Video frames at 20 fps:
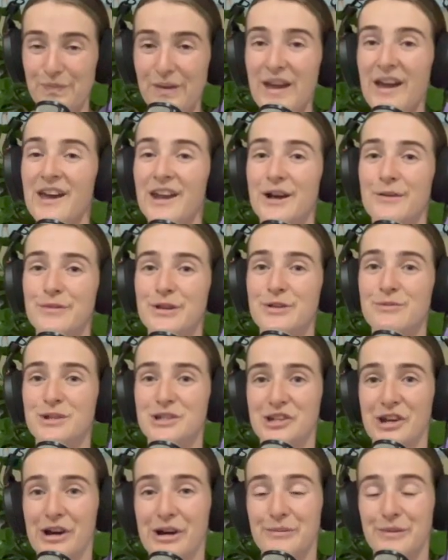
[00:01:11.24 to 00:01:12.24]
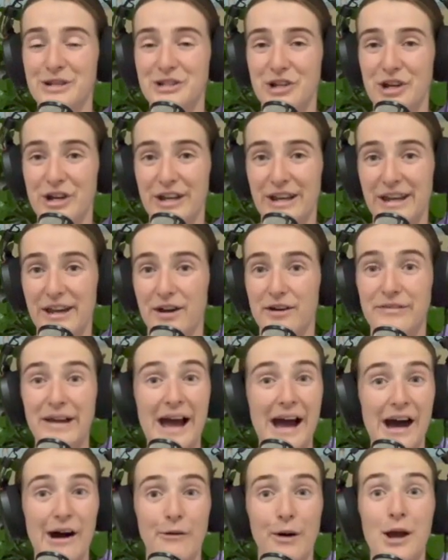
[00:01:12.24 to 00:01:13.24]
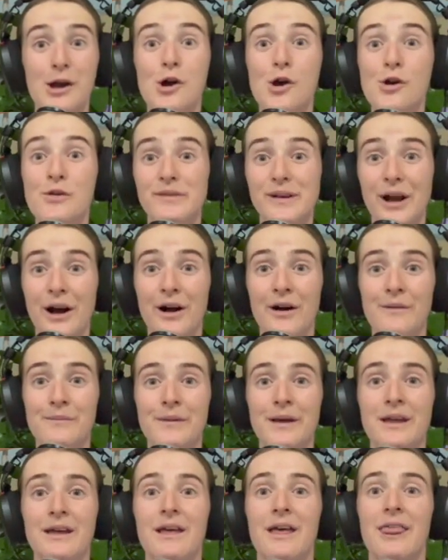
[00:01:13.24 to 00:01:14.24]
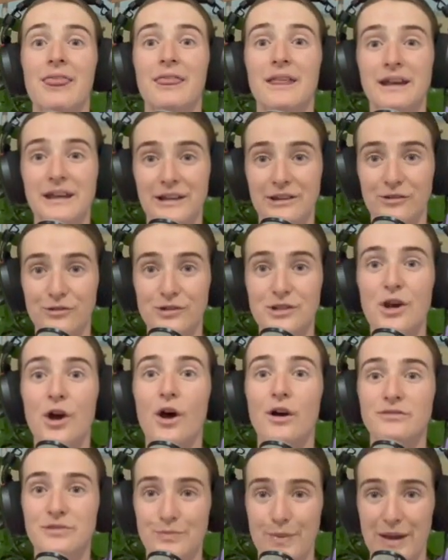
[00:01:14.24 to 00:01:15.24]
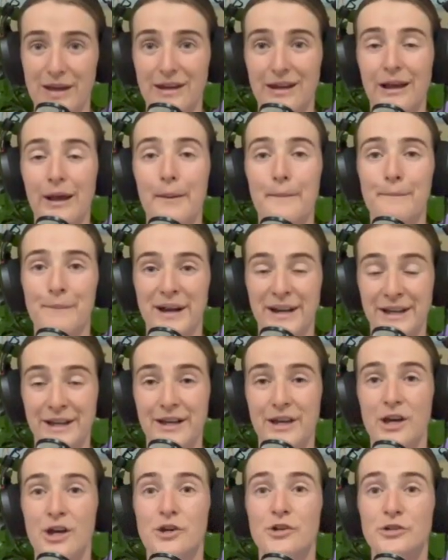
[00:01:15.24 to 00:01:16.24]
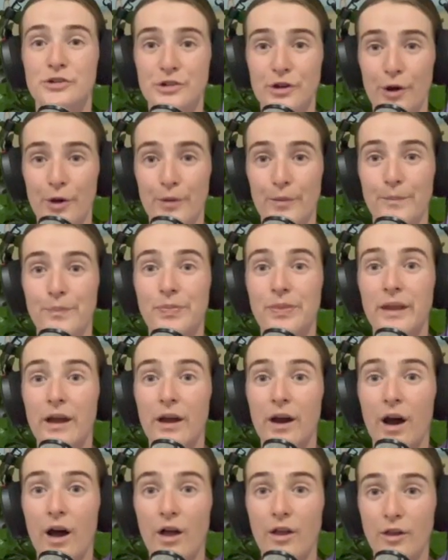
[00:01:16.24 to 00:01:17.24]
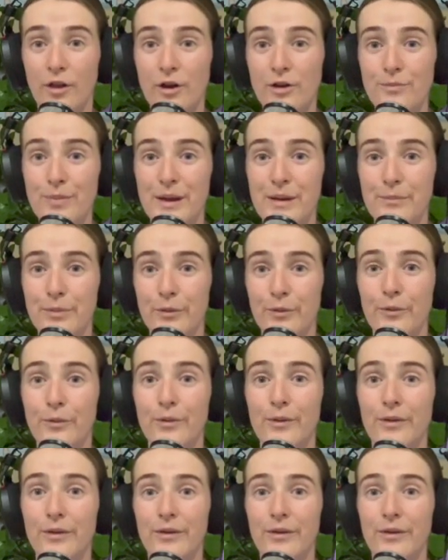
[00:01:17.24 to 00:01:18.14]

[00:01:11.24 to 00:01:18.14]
and I'm going to be sharing my journey of how I overcome the guilt of spending money. So a lot of people